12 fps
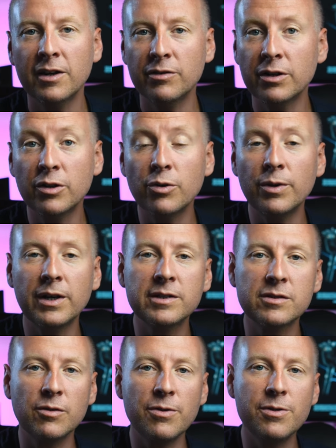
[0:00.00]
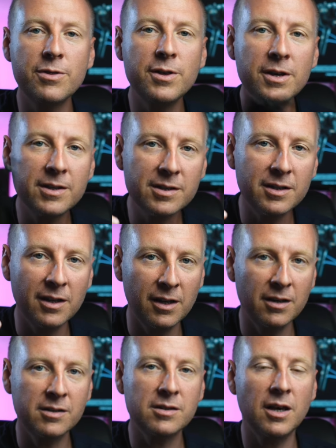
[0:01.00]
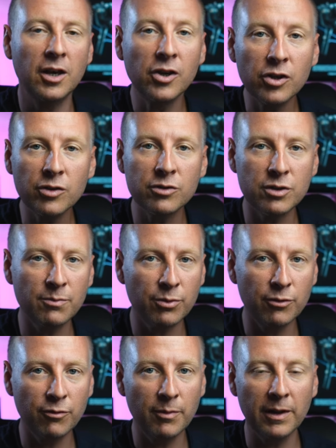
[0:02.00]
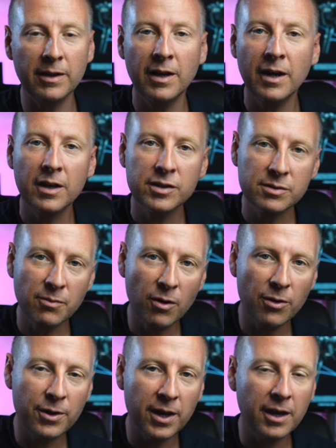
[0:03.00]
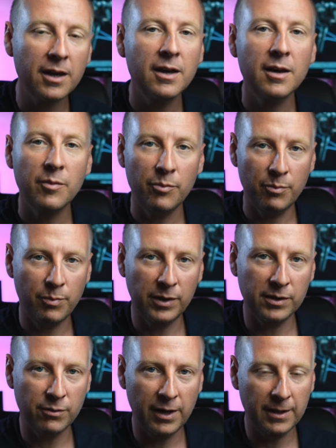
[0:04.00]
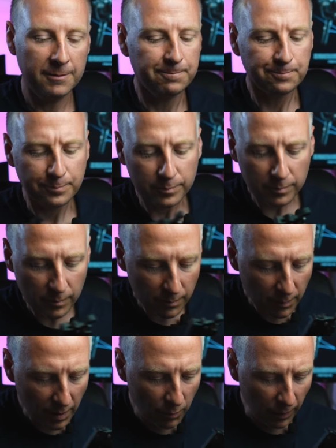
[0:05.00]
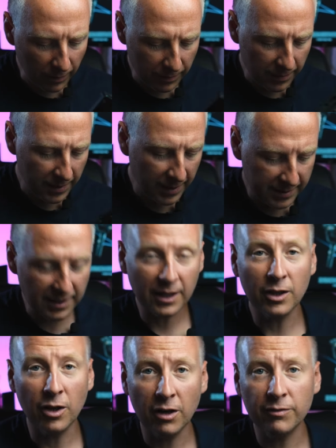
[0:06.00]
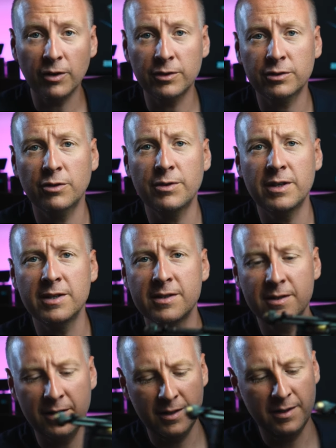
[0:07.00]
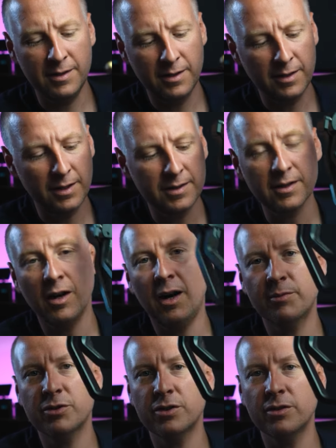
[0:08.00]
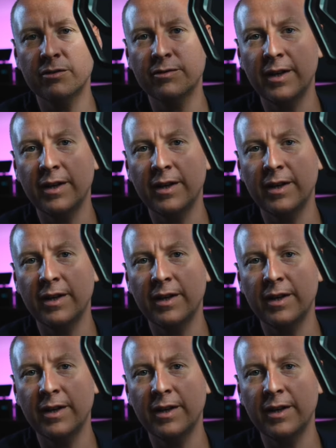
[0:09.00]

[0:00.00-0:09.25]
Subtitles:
real quick. So this is a huge improvement. Small thing, but great. One of the things I love also is that this option of